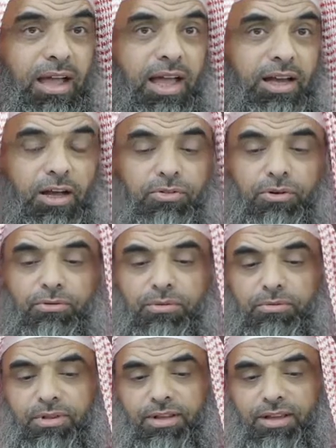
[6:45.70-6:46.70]
Another
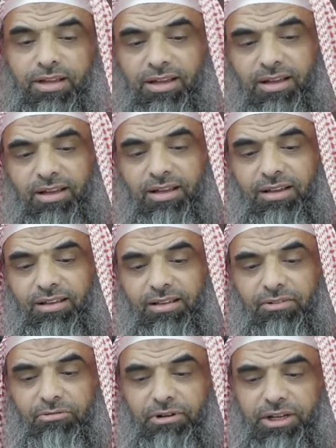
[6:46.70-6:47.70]
uh,
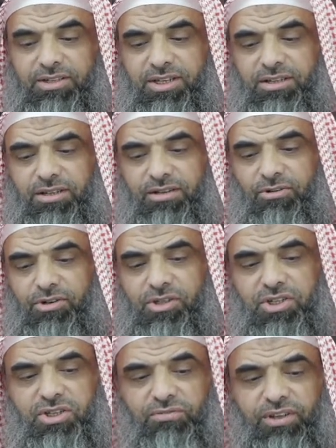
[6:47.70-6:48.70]
reason or
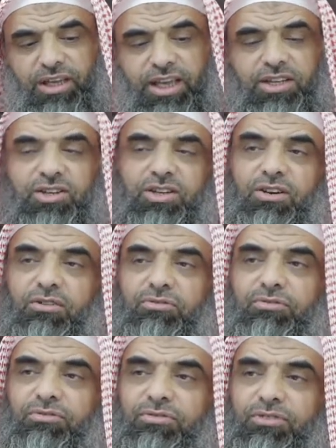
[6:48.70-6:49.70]
justification of